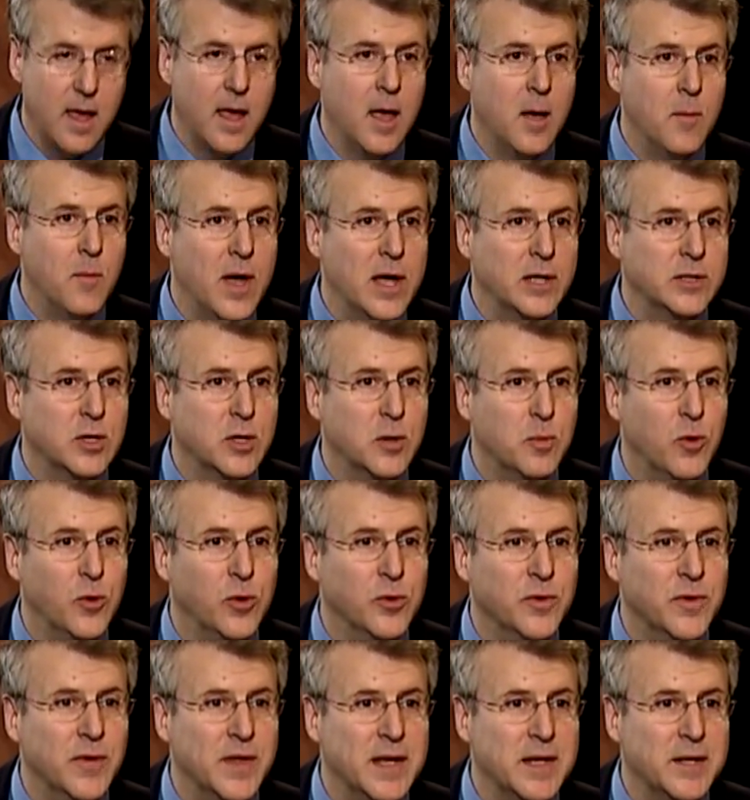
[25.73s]
Ambassador
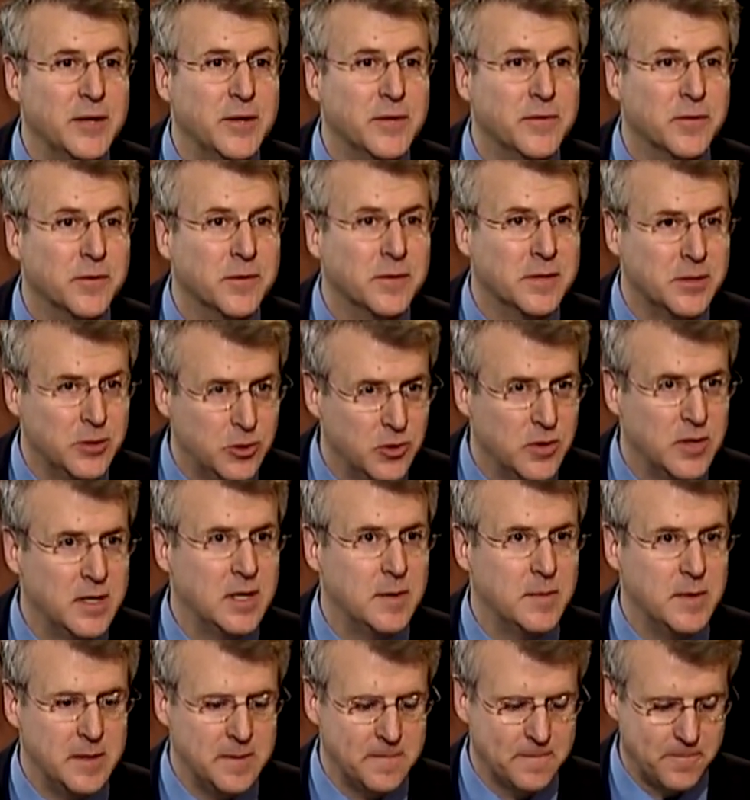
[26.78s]
Bolton, thank you for
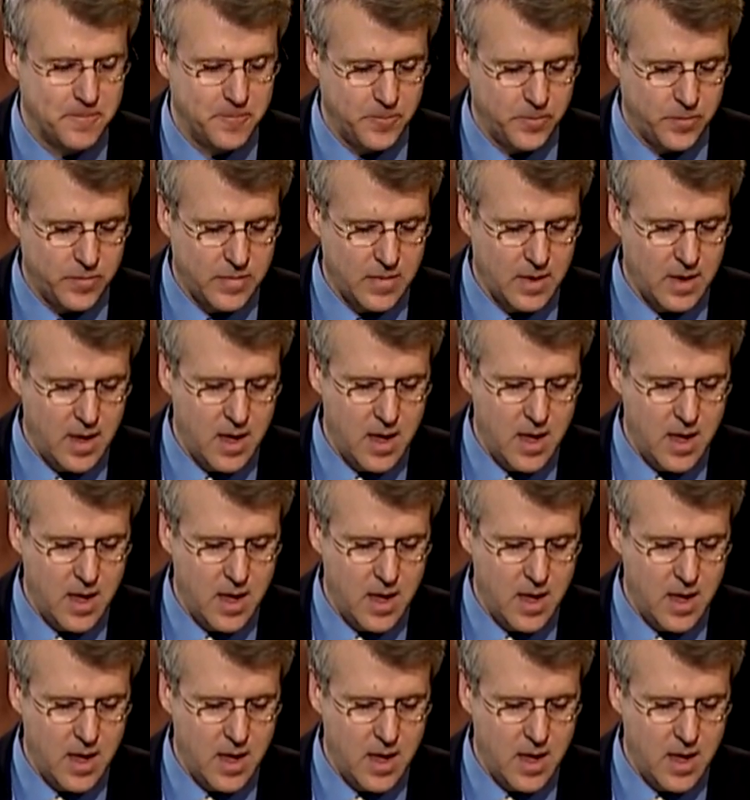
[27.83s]
joining me. Glad to be